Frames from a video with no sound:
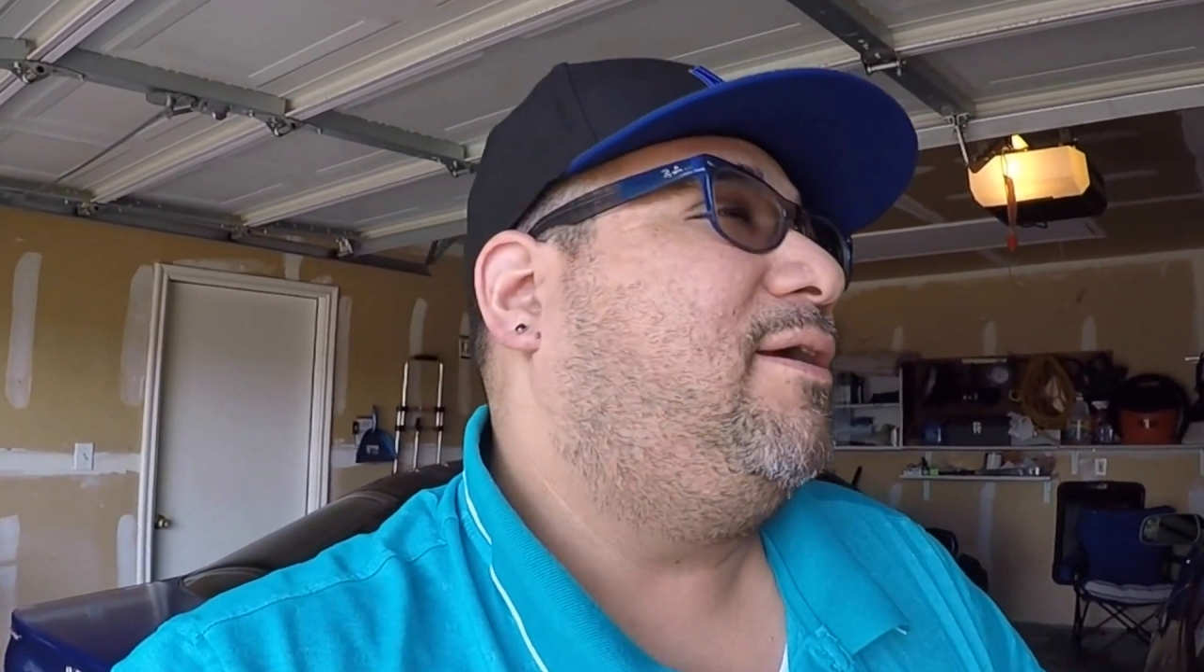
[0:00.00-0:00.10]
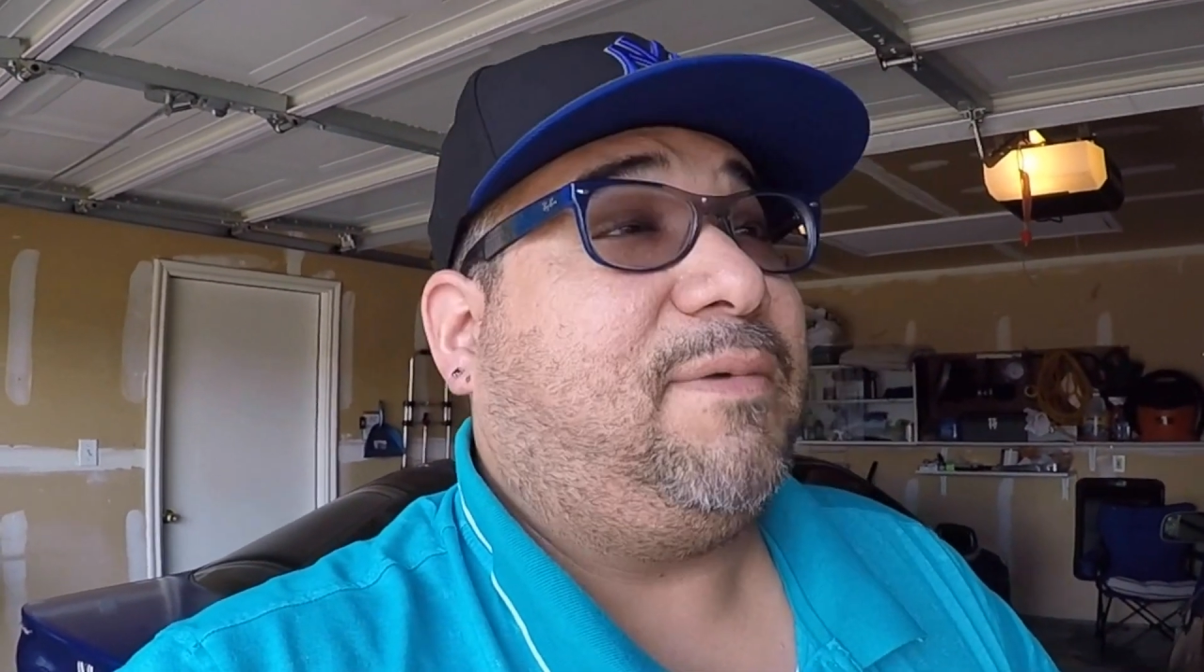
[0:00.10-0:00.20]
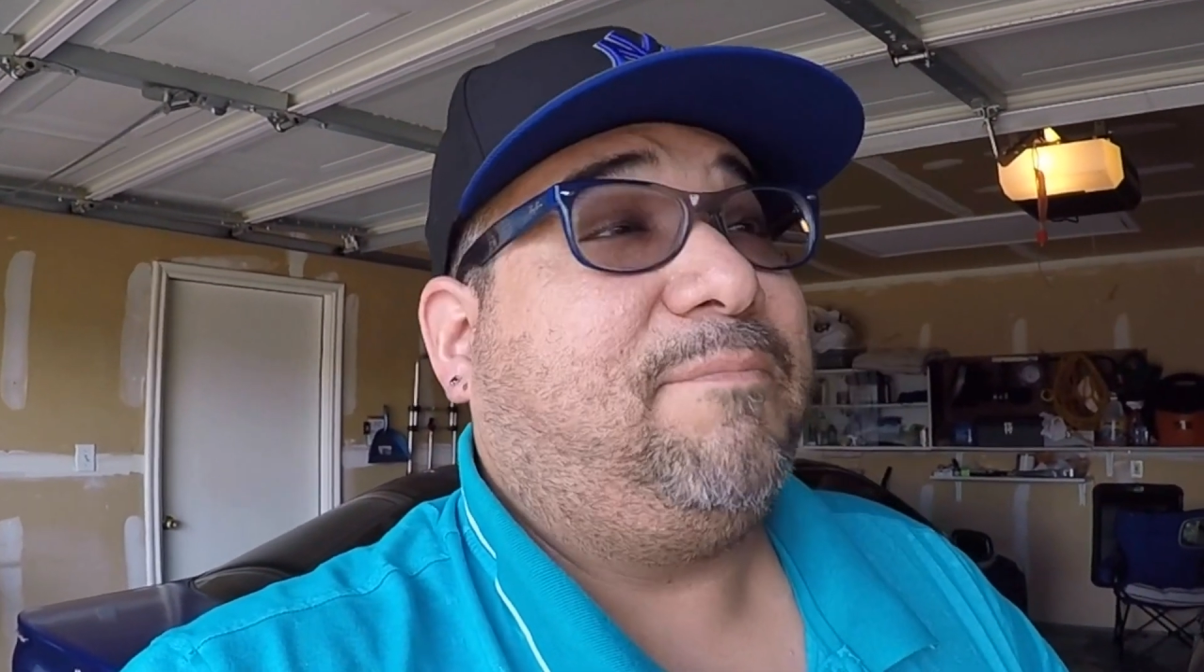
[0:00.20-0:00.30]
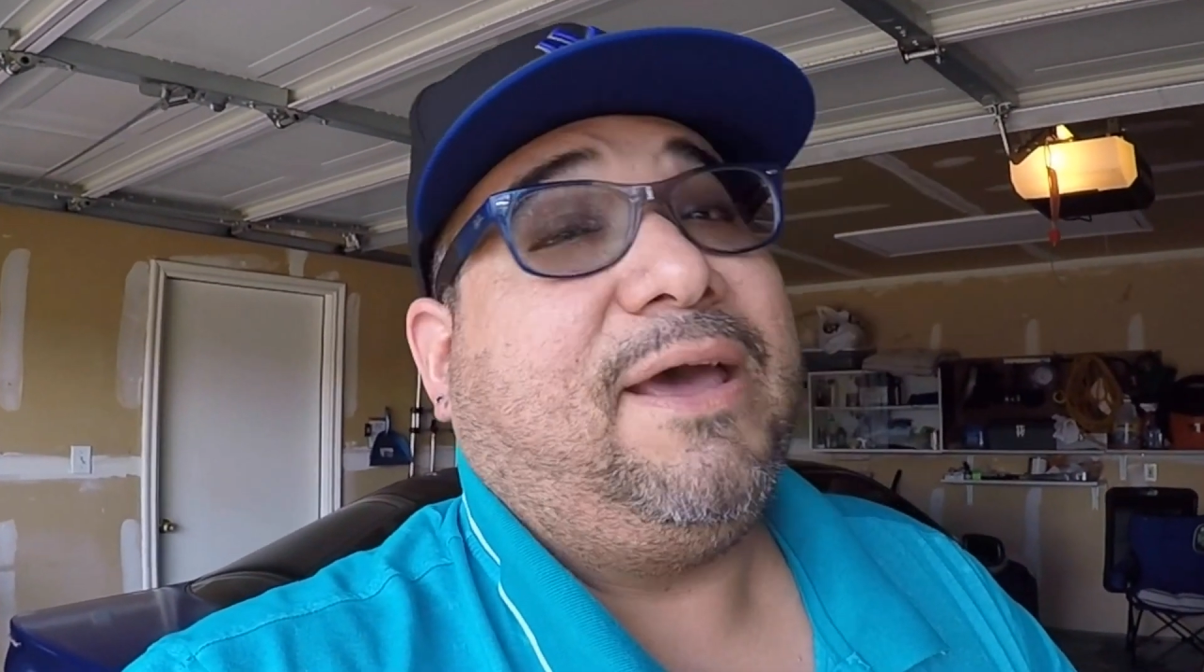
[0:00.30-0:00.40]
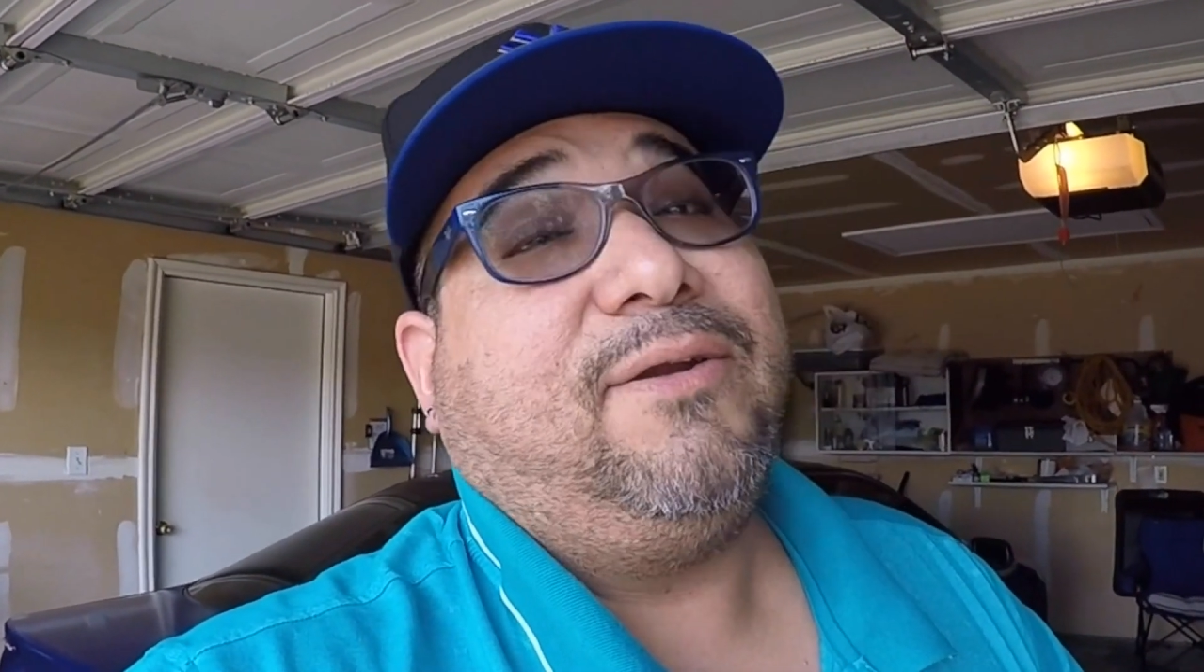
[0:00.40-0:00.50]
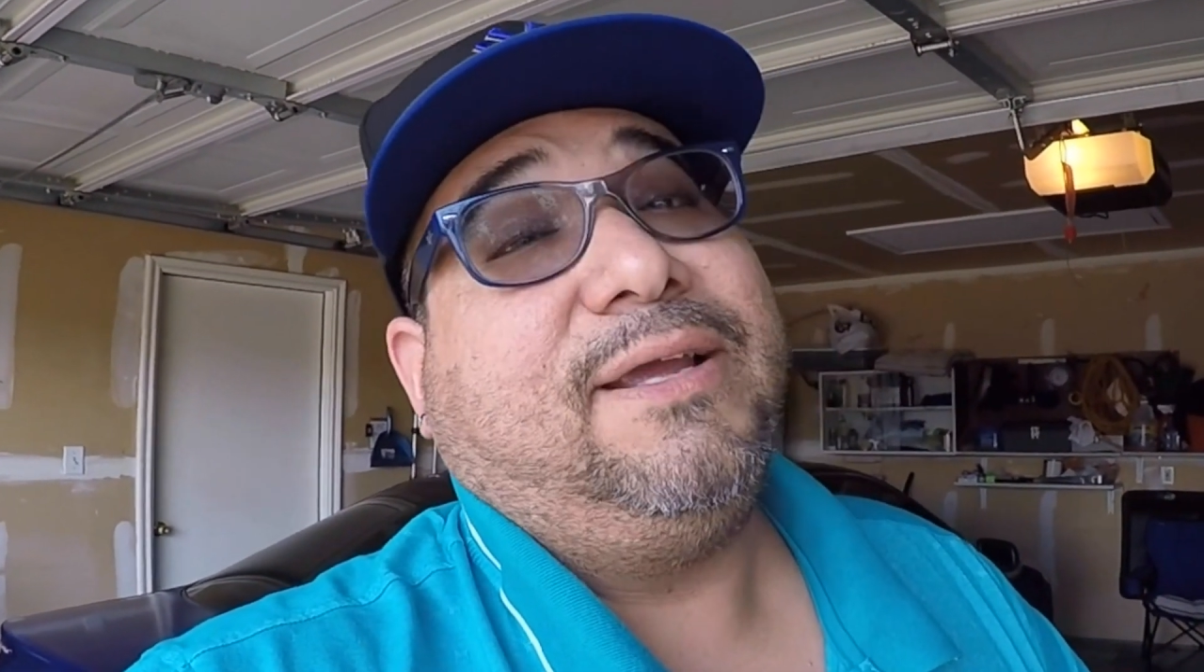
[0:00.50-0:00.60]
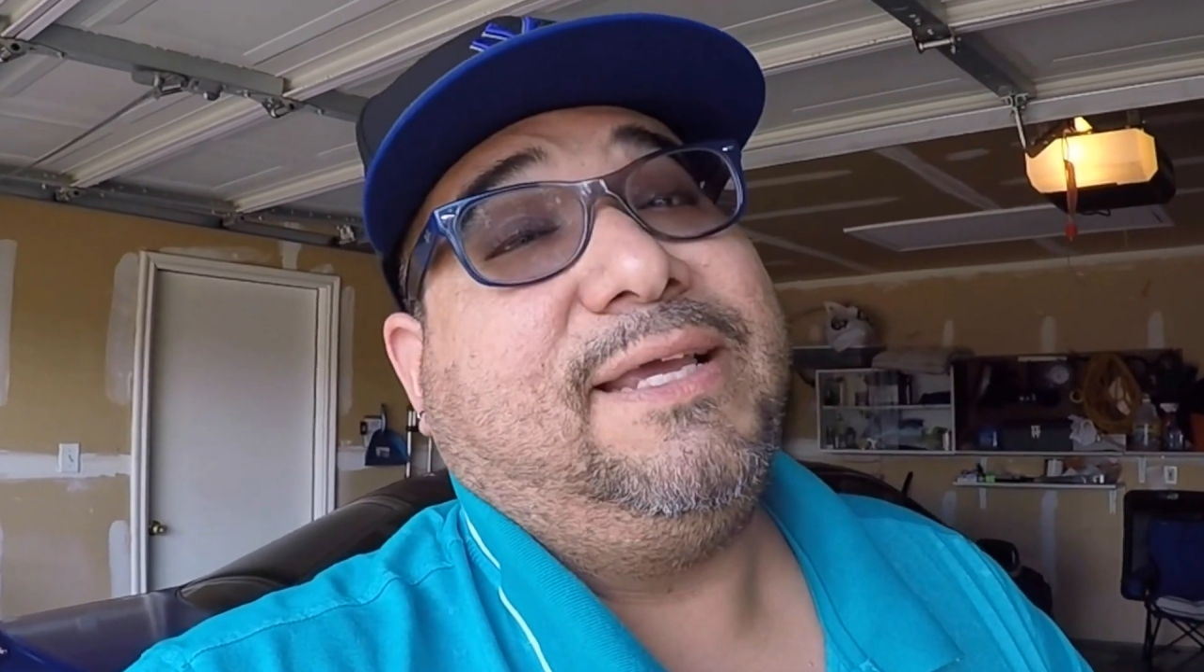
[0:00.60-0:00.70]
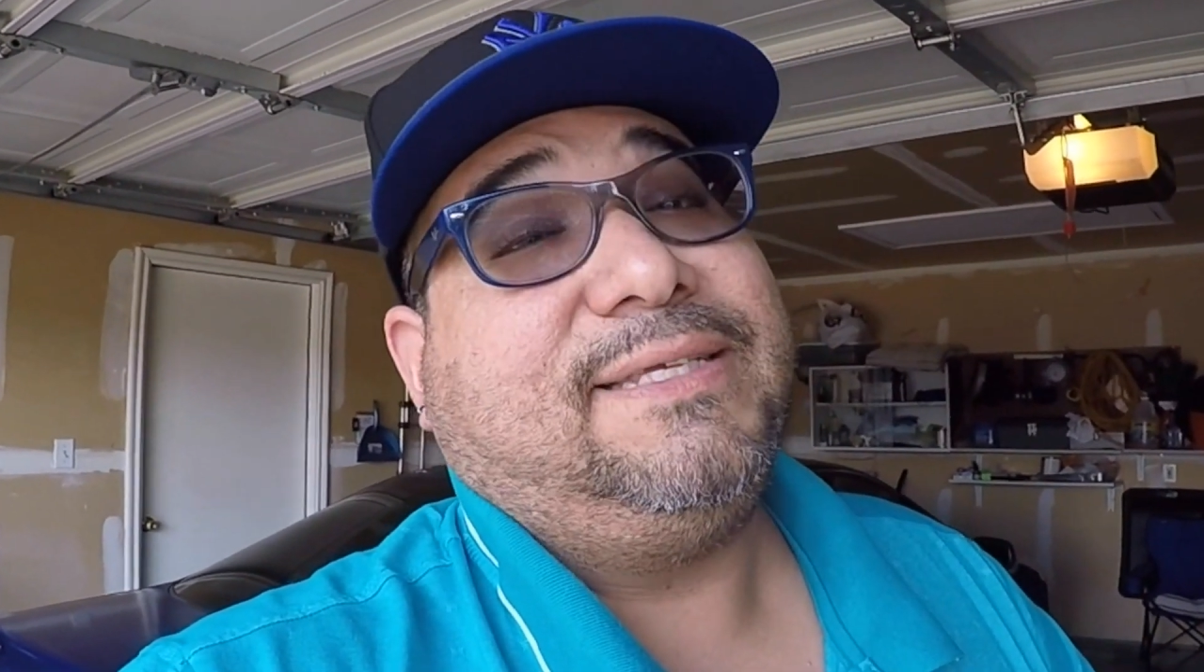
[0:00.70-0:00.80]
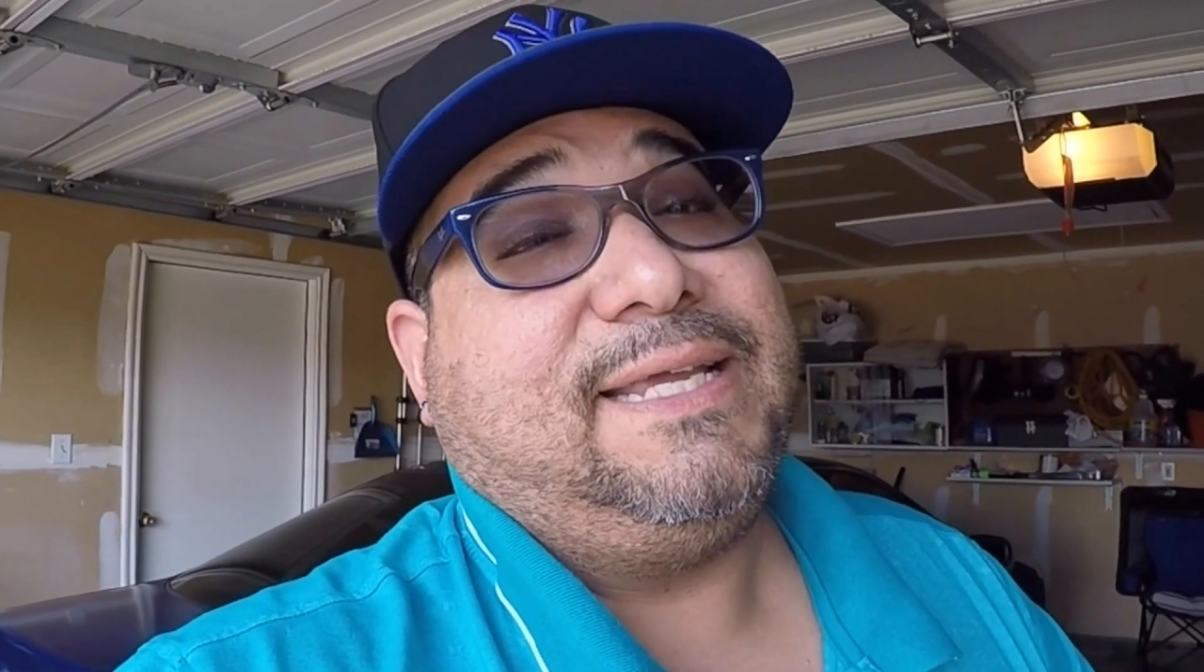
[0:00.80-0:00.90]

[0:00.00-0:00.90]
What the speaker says: My battery is